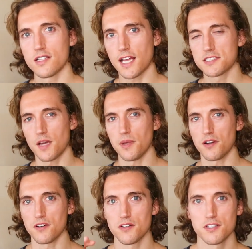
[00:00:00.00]
Next time you
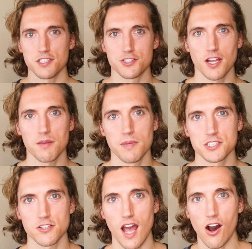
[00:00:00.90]
go to drink
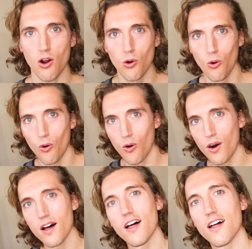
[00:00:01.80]
Mr.
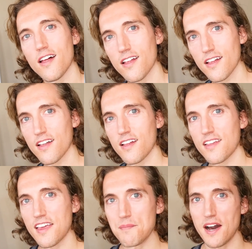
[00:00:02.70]
Alcohol,
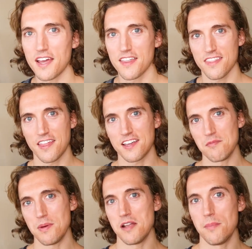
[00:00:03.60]
you might think a
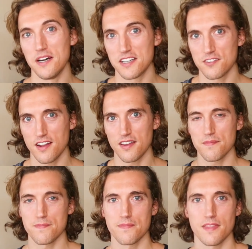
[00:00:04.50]
bit about it, right?